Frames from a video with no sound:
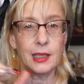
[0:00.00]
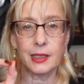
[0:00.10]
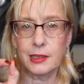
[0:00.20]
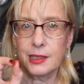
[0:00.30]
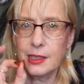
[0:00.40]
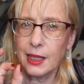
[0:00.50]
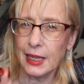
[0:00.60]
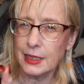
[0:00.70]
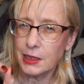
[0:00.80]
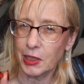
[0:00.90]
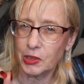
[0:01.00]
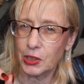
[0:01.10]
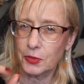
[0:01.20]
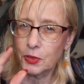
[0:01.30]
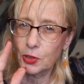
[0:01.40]
a slight touch
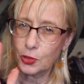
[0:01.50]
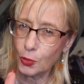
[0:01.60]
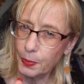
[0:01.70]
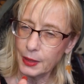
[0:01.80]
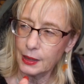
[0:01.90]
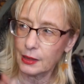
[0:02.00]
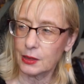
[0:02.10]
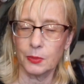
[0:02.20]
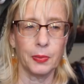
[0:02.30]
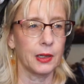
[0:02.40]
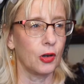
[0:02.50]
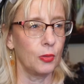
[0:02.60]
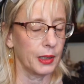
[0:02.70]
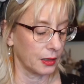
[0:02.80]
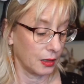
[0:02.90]
of soapiness but
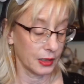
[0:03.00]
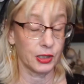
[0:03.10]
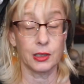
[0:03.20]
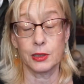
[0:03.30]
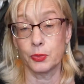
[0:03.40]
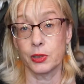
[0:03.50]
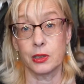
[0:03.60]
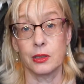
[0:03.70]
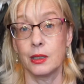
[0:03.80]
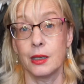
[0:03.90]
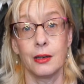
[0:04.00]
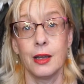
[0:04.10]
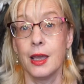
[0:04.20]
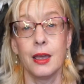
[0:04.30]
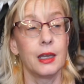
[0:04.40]
oh my gosh this was it,
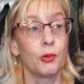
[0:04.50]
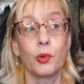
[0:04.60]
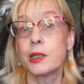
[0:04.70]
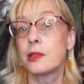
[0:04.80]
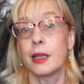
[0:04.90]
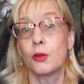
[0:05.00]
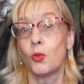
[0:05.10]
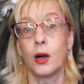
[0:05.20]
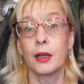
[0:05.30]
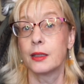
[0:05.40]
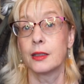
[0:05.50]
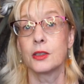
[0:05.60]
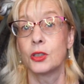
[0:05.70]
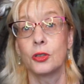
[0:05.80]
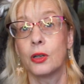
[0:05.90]
it was like walking
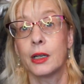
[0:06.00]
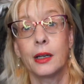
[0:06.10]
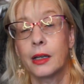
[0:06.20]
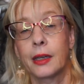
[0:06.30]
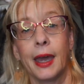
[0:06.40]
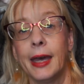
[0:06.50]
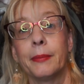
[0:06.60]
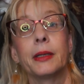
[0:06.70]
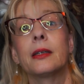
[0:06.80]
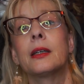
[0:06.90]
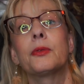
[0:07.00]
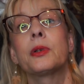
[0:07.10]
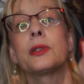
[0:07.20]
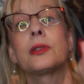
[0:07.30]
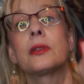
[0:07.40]
into a, a, cabin it
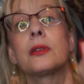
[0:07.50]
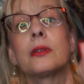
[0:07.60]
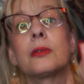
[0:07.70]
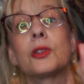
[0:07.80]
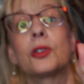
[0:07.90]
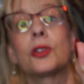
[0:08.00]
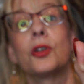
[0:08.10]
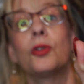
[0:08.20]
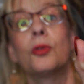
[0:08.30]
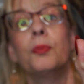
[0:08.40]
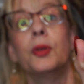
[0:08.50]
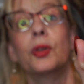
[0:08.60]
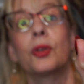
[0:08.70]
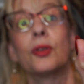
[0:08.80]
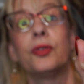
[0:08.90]
was so
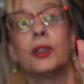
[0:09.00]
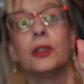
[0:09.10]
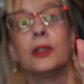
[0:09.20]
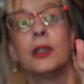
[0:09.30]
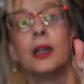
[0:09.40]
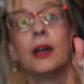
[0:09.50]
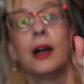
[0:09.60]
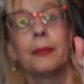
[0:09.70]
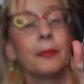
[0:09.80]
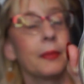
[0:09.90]
beautiful I'm,